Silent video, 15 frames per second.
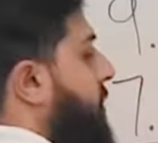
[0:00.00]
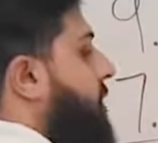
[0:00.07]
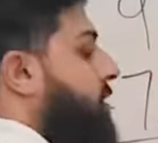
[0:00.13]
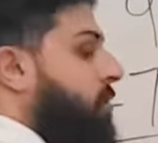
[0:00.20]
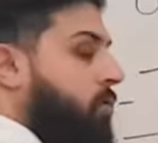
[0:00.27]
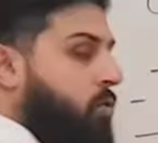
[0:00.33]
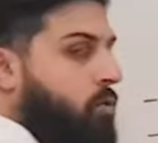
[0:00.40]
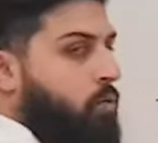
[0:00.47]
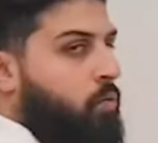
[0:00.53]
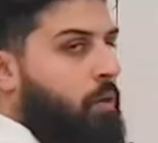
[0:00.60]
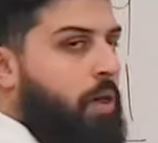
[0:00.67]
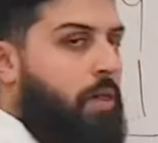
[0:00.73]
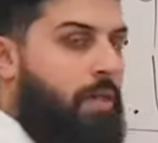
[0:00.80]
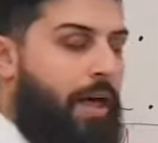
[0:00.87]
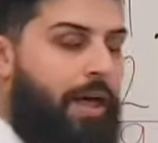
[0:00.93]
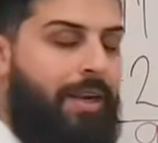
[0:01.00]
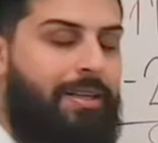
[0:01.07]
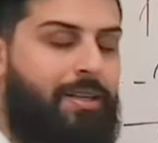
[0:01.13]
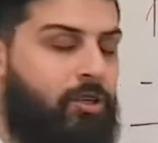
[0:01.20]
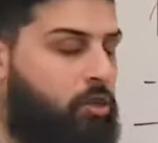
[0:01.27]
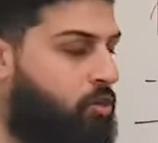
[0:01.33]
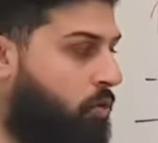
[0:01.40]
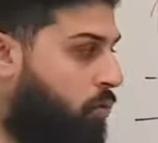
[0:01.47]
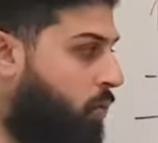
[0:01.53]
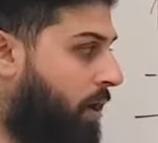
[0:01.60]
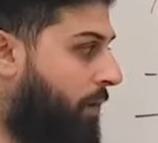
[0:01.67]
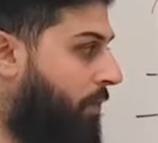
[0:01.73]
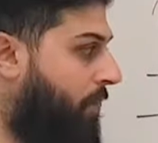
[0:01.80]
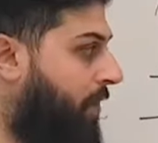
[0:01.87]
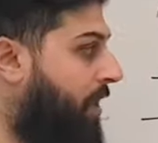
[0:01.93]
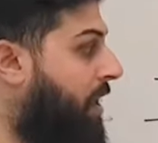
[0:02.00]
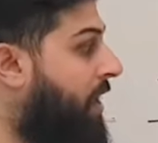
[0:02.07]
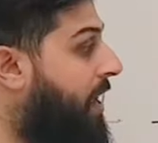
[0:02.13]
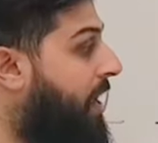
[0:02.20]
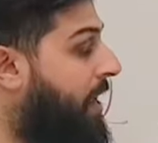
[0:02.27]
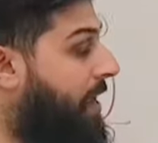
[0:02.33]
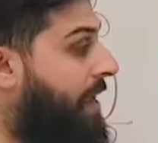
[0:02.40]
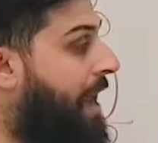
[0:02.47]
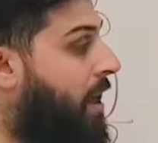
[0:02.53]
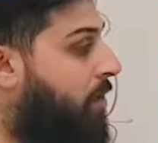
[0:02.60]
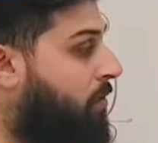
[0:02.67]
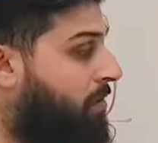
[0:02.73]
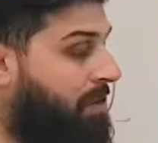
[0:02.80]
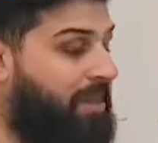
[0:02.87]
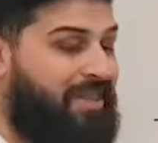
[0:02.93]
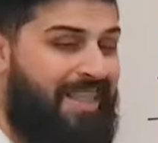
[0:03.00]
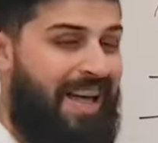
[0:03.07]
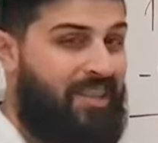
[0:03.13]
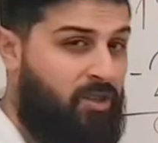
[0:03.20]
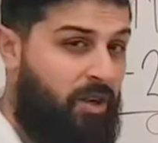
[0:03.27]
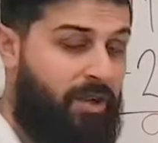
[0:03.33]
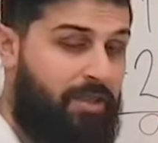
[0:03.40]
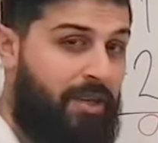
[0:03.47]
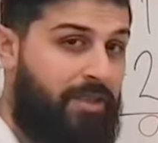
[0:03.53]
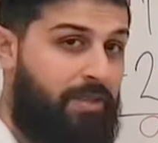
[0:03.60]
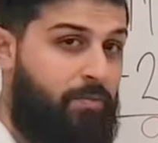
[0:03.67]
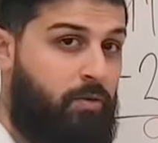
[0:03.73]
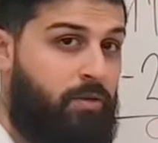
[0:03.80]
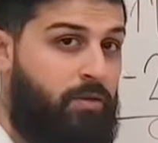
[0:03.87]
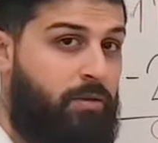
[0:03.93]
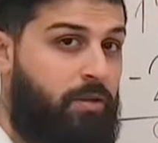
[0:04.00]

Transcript: it's 2 with that additional 1. Now, that's not a decimal.